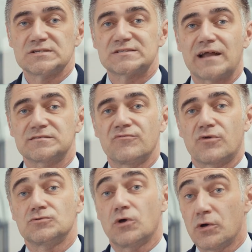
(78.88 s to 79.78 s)
Starting
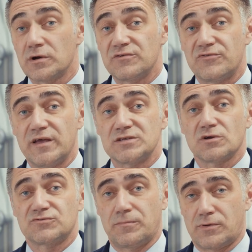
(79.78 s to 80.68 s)
from the early phase
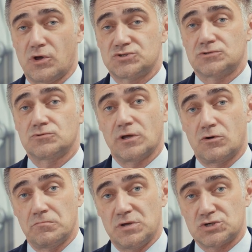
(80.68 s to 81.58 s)
of the project to the
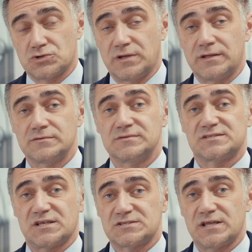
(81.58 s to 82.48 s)
commissioning, the
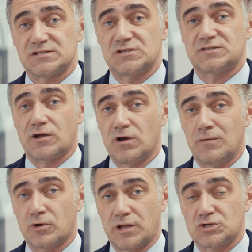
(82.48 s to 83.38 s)
success is the
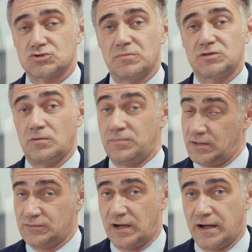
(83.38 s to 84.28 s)
collaboration between B
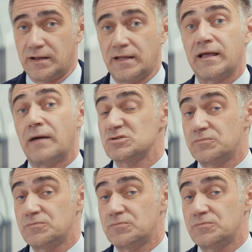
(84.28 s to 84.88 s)
and R and CAM